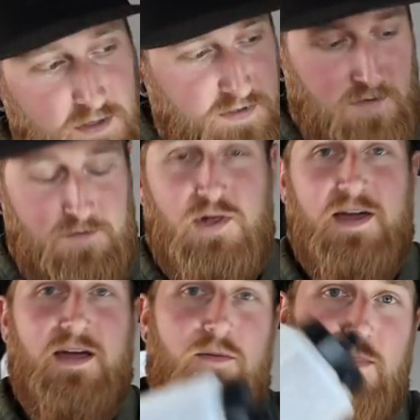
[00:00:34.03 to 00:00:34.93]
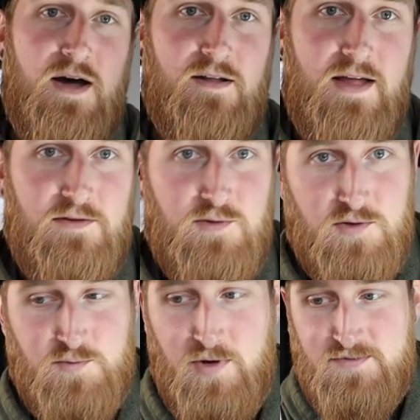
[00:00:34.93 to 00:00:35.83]
So if you check out MODL
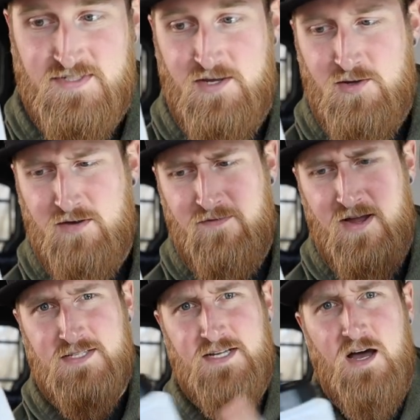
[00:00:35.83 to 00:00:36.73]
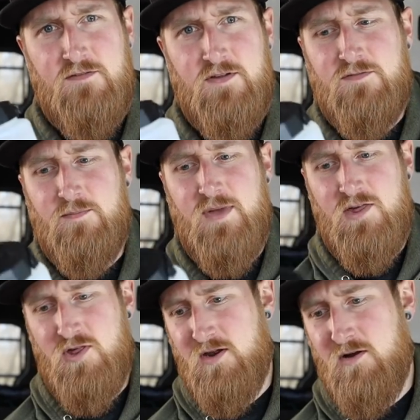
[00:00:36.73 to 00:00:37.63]
Outdoors website, you can find a ton of
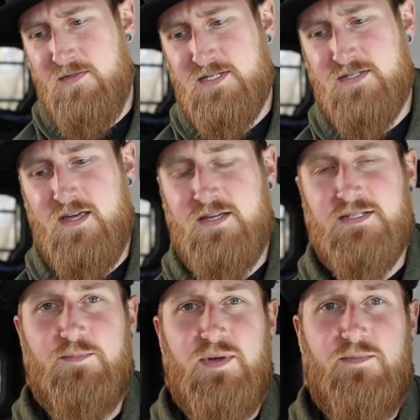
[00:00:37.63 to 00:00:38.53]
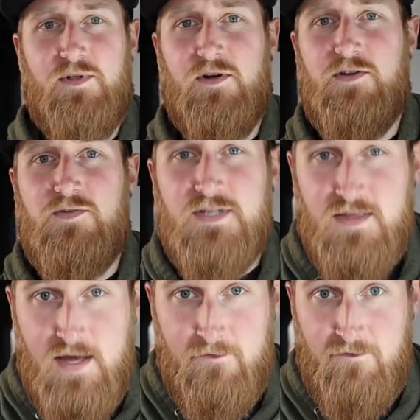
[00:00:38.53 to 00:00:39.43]
information on these things and people are using
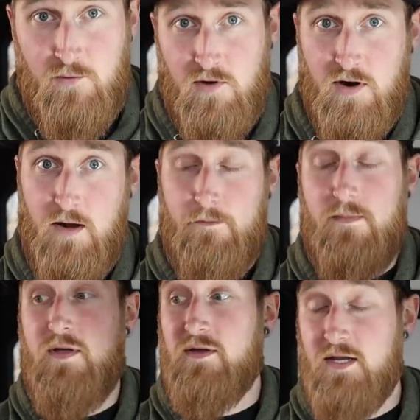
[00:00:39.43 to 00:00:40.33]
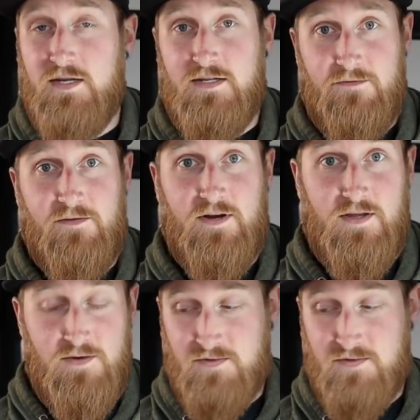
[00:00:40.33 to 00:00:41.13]
them for a million different